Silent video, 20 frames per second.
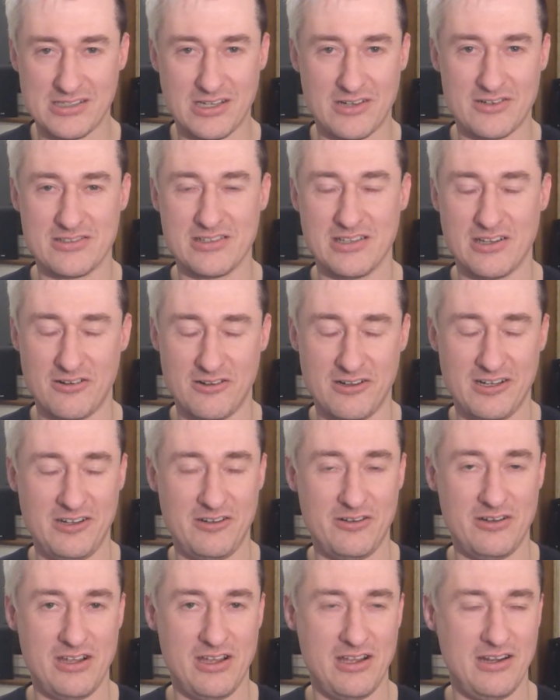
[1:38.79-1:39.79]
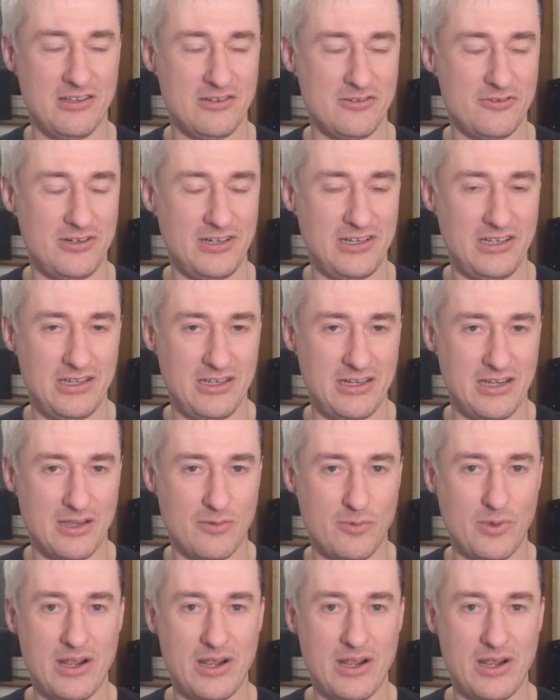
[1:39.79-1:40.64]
there's literally like,